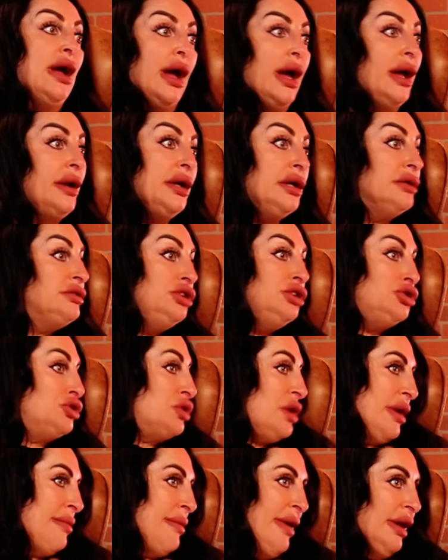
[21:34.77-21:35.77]
and I'll teach
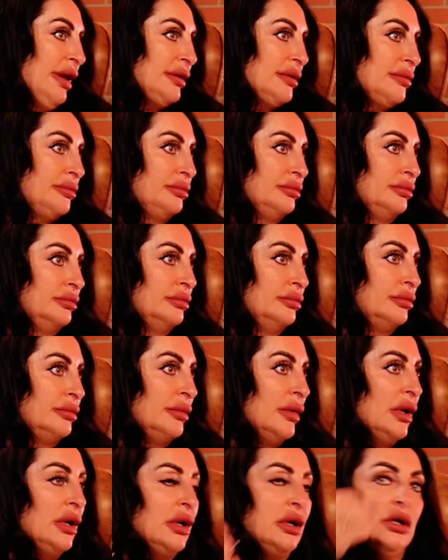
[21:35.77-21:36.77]
you how to make them.
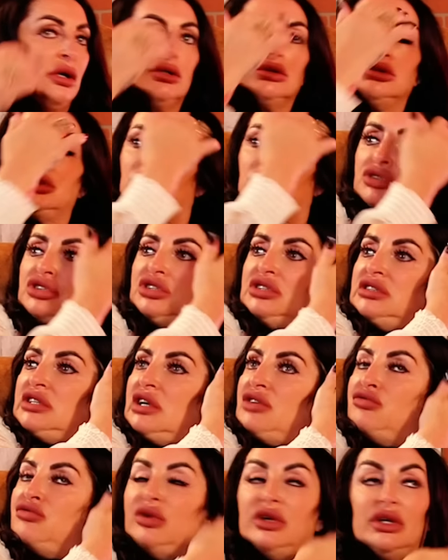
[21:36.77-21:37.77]
So she
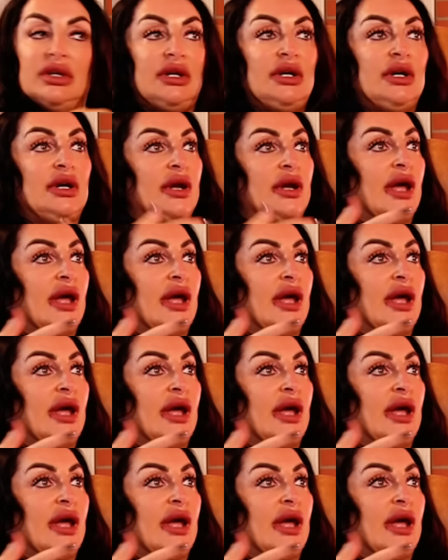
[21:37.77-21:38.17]
said, really?